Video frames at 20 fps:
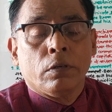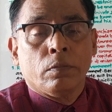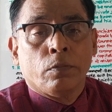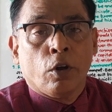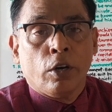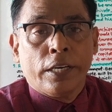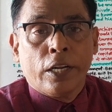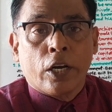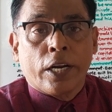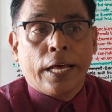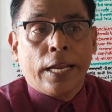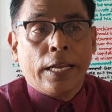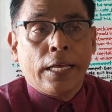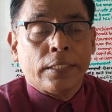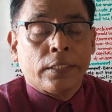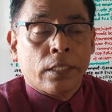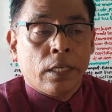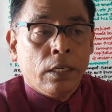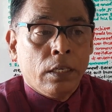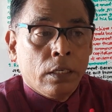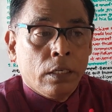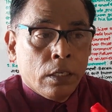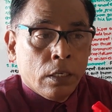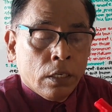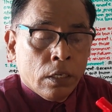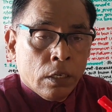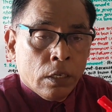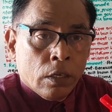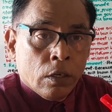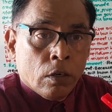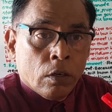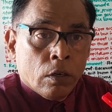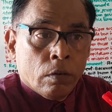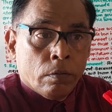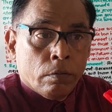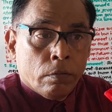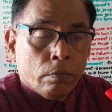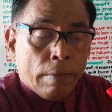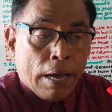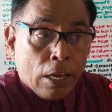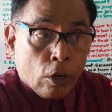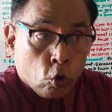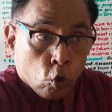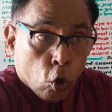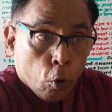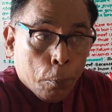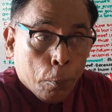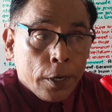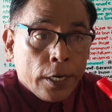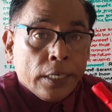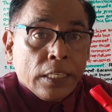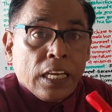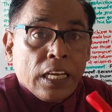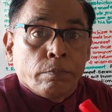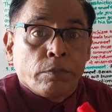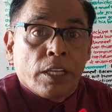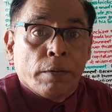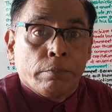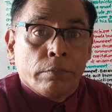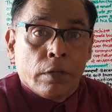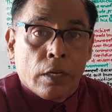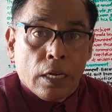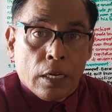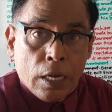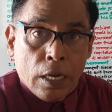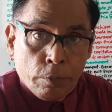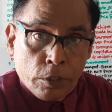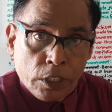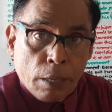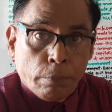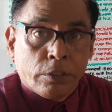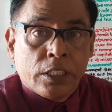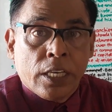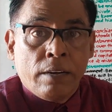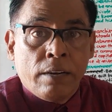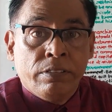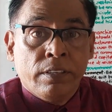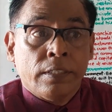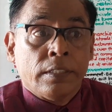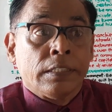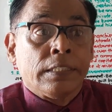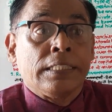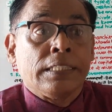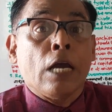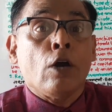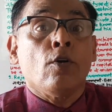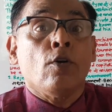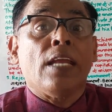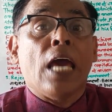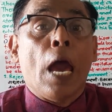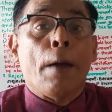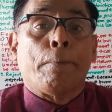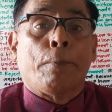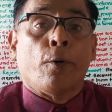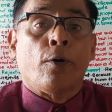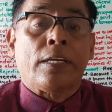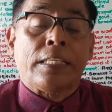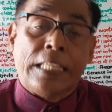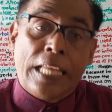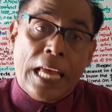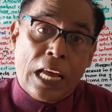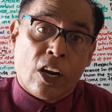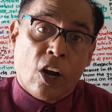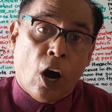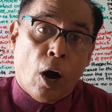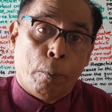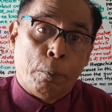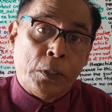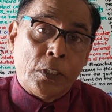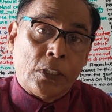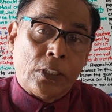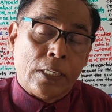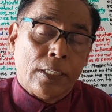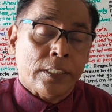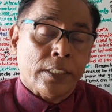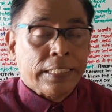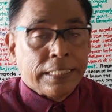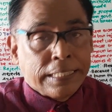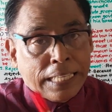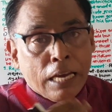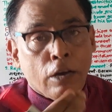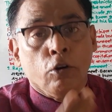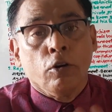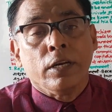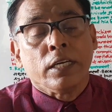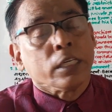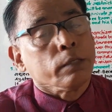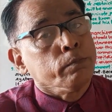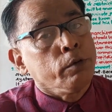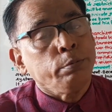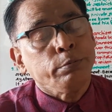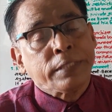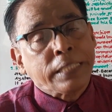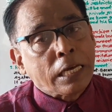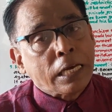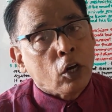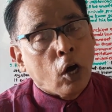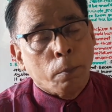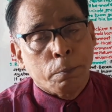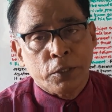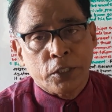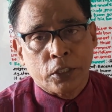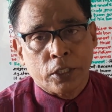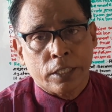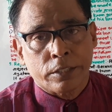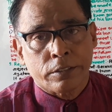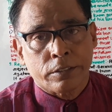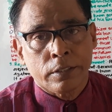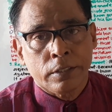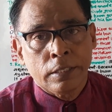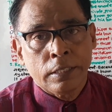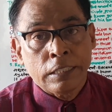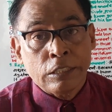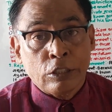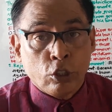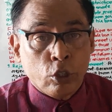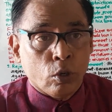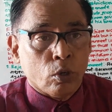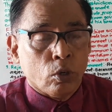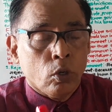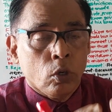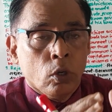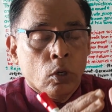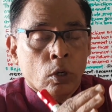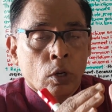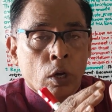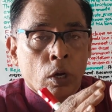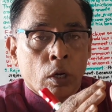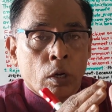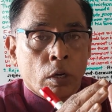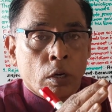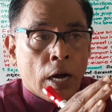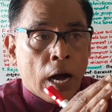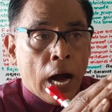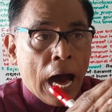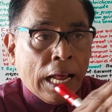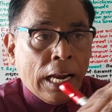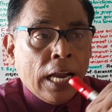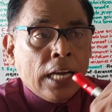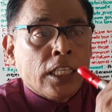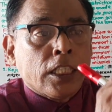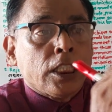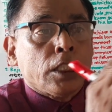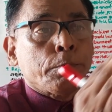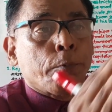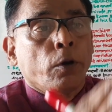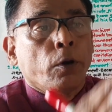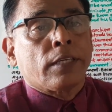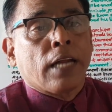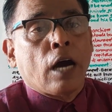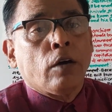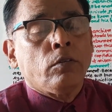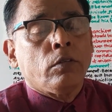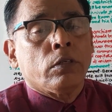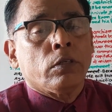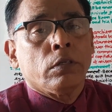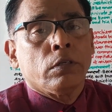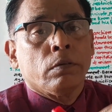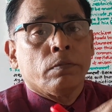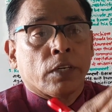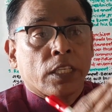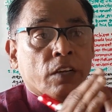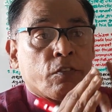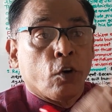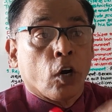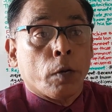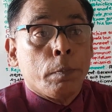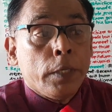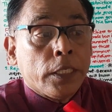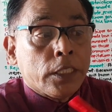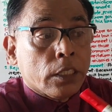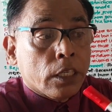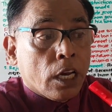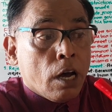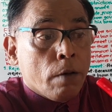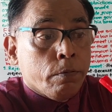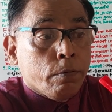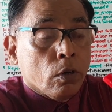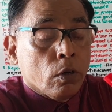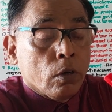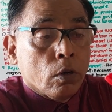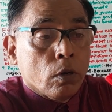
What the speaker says: voluntary organization by cooperating among themselves. They will appoint their officials. They will remove their officials. So, anarchists point out for the formation of